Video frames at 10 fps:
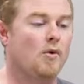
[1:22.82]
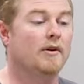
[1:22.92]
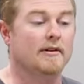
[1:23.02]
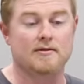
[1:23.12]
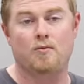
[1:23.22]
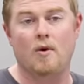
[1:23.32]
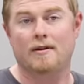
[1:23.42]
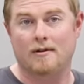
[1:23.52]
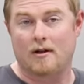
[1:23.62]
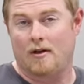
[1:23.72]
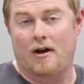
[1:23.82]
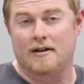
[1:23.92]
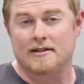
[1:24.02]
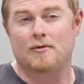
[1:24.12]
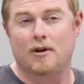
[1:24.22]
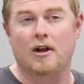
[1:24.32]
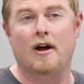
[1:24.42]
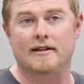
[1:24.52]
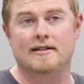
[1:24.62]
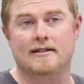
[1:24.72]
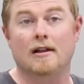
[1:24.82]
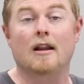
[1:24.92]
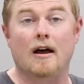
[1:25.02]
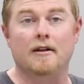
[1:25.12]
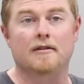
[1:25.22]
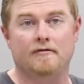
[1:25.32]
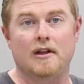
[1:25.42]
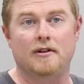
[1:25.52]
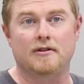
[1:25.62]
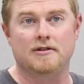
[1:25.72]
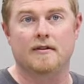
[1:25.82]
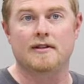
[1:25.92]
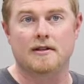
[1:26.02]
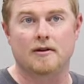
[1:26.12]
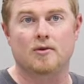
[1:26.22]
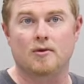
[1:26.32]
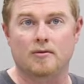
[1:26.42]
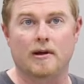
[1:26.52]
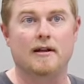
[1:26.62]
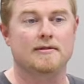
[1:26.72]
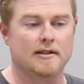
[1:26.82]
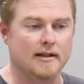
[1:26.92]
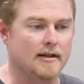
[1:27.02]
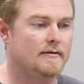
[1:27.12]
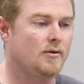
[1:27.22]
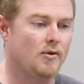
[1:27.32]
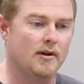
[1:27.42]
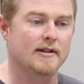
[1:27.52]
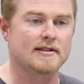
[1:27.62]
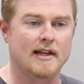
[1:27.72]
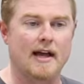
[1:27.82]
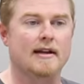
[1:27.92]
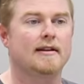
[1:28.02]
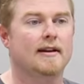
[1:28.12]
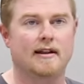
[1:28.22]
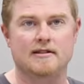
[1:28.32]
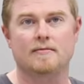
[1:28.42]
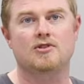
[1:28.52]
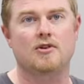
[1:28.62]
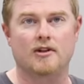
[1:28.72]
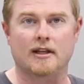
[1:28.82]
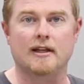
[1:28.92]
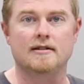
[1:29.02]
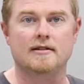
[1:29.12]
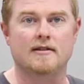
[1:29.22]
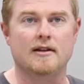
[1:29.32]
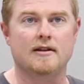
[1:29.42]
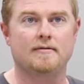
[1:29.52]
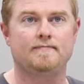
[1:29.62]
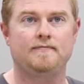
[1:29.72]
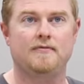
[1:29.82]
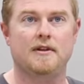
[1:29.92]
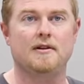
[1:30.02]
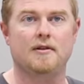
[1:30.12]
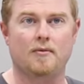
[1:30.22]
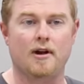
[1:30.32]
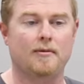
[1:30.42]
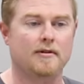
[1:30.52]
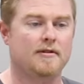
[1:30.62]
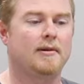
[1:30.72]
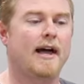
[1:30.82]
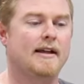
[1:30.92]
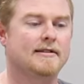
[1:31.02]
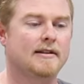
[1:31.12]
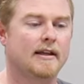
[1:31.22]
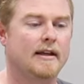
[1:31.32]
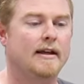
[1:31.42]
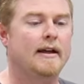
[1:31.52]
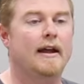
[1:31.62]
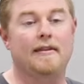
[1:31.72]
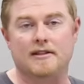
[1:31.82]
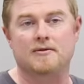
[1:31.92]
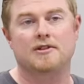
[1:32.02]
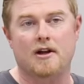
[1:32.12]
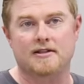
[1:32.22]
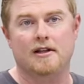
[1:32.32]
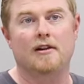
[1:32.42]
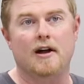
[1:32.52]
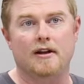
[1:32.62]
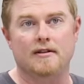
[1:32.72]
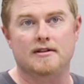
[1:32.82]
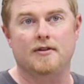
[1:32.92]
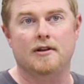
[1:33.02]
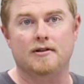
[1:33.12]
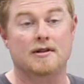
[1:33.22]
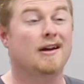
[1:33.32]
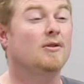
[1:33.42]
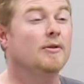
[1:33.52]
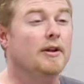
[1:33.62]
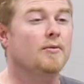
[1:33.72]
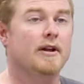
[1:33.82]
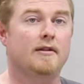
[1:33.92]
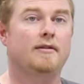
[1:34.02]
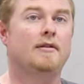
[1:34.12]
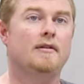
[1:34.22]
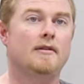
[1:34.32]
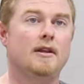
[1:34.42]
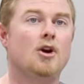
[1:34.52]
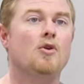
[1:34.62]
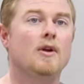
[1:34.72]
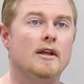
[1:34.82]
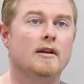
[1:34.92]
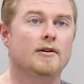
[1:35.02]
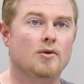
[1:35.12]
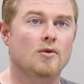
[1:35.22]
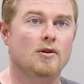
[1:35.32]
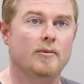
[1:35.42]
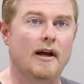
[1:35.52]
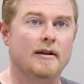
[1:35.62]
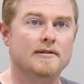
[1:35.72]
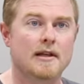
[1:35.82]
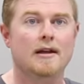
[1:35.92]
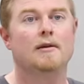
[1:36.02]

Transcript: Oil is honestly what causes a lot of the failures on these intercooler pipes. You get oil inside, it ends up soaking into the rubber and the plastic, and that's what's causing a lot of these failures, not only with the OE intercooler pipes,